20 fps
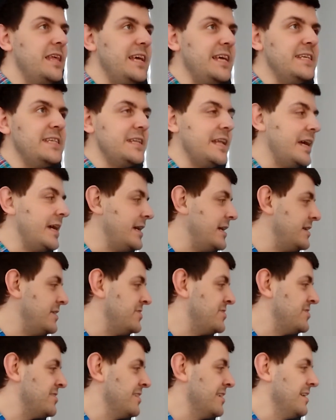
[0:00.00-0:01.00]
these
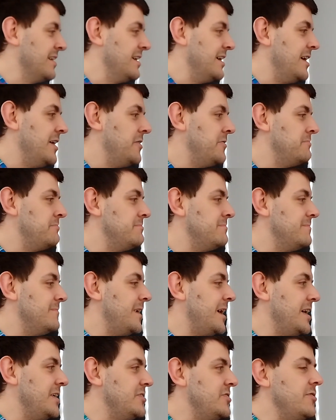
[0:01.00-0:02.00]
days,
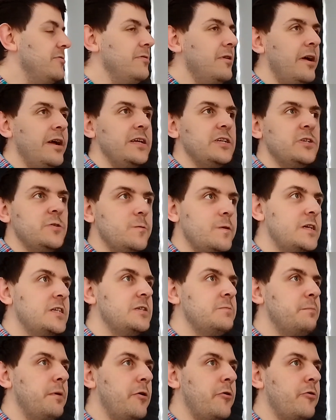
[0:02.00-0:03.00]
I do like to
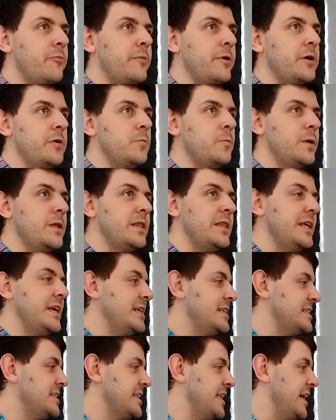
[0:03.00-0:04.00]
experiment with
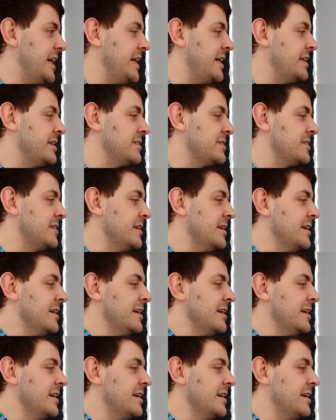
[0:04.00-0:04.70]
these things.